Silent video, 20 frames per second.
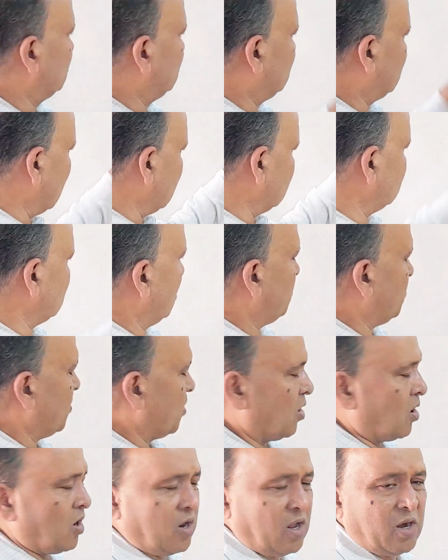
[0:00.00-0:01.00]
Change of
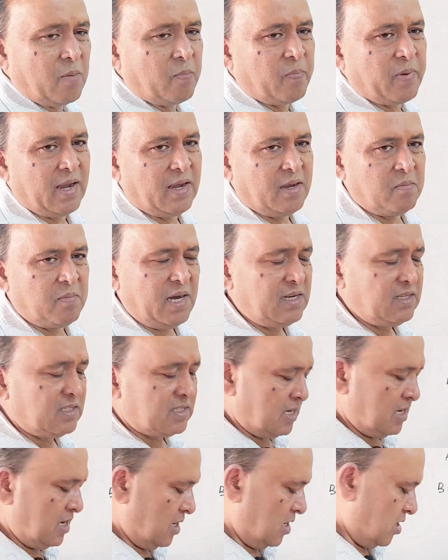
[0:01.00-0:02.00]
order of
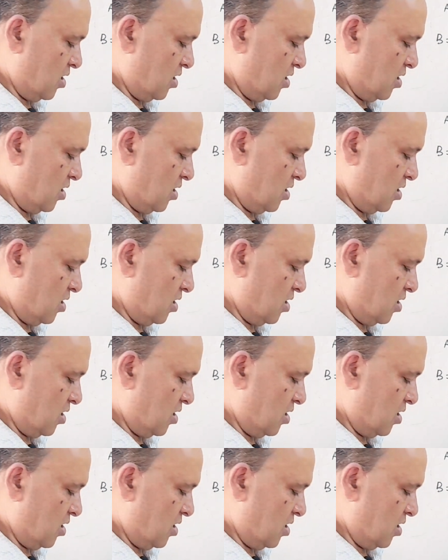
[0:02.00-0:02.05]
elements